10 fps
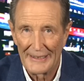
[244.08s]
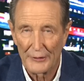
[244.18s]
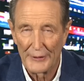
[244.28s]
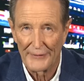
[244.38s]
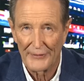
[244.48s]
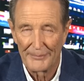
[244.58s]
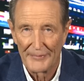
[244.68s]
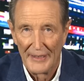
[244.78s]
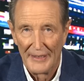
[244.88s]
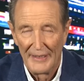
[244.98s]
increase.
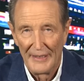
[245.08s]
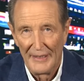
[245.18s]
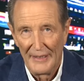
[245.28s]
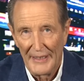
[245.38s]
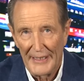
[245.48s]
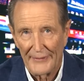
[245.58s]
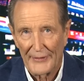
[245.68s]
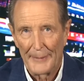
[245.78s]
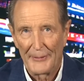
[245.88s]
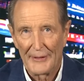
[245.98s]
And it
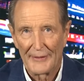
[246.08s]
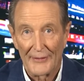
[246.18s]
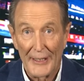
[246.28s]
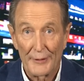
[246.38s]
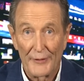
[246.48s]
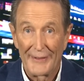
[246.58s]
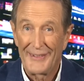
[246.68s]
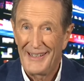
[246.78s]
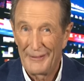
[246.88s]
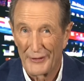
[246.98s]
seems he didn't
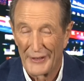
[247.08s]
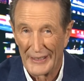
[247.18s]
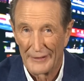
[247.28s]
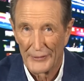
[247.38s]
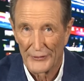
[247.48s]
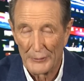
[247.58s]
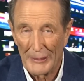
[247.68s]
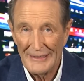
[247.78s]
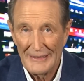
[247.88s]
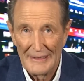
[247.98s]
sacrifice everything for
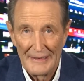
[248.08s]
super.